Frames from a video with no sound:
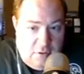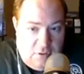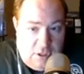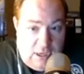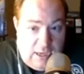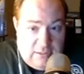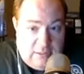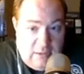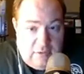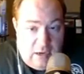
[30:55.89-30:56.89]
She has
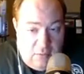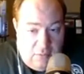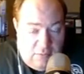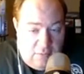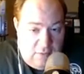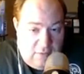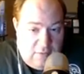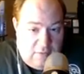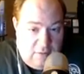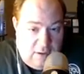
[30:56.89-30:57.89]
11 health, so this
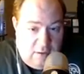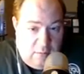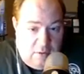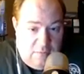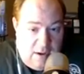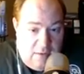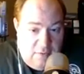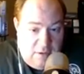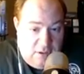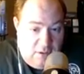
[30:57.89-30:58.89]
is slightly above
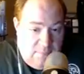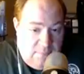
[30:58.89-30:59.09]
average.